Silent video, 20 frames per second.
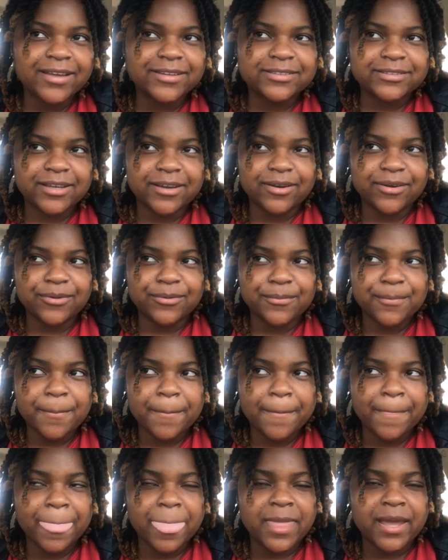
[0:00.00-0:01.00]
So,
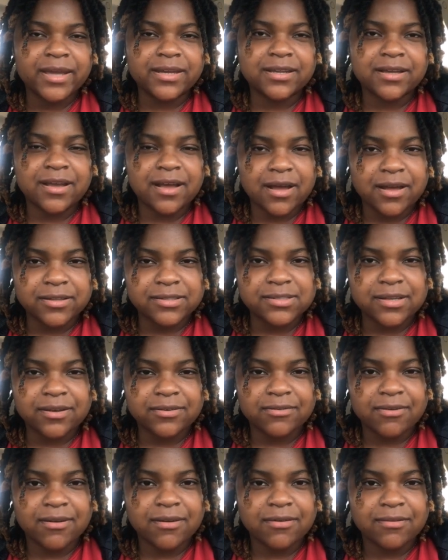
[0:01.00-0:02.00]
I had to call
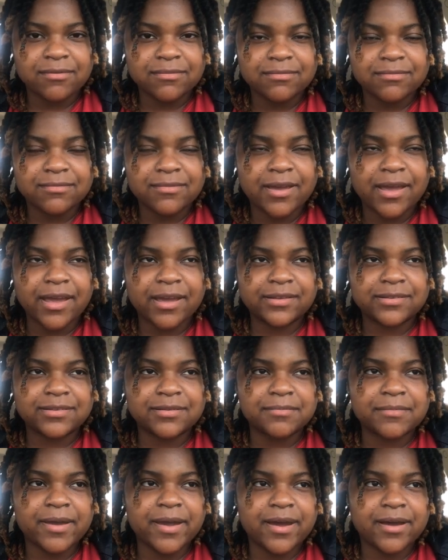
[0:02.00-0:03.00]
Tyrone, ask
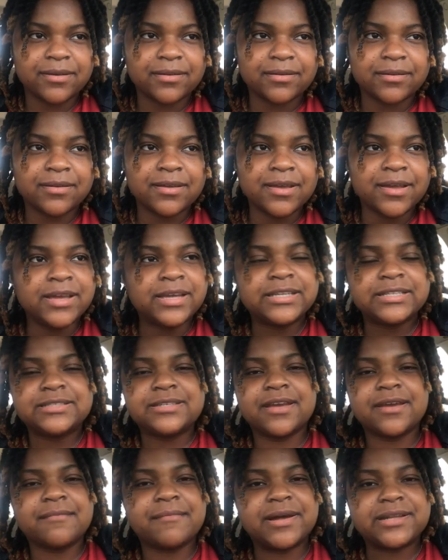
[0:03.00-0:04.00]
him how to
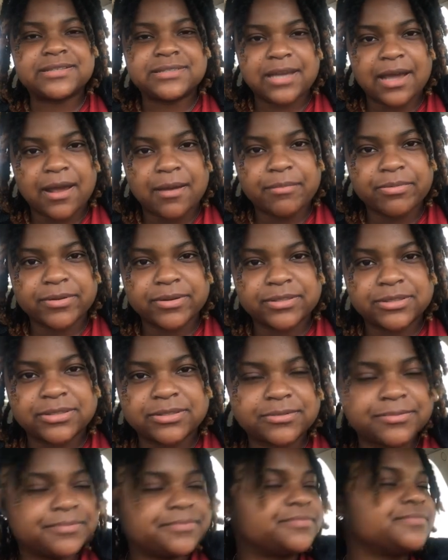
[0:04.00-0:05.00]
check my tire
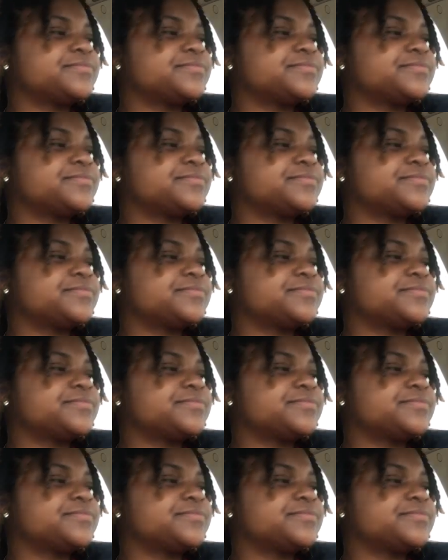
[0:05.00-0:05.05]
pressure.